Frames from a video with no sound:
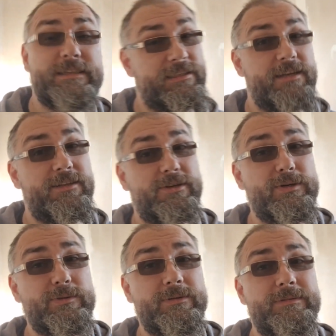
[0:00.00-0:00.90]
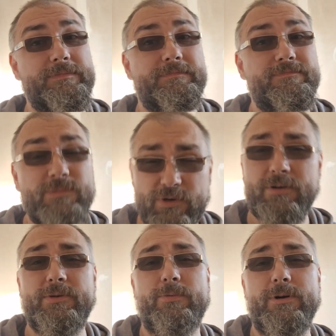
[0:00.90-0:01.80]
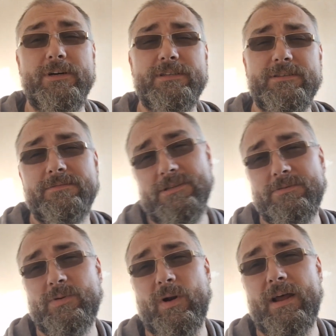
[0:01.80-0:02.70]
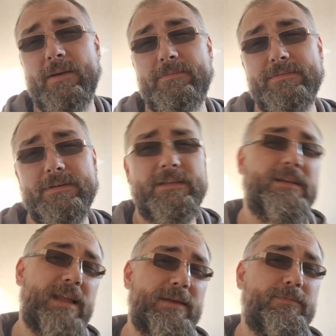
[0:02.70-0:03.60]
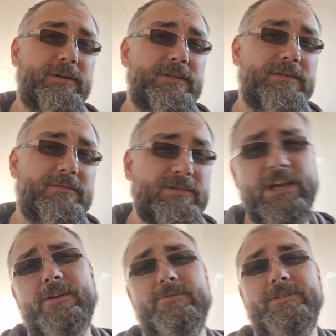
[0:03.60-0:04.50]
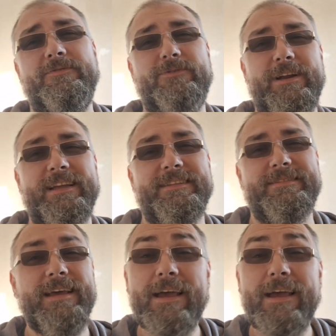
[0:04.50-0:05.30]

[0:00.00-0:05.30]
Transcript: Stay tuned. You know the works. Subscribe, hit the like button, share it with a friend.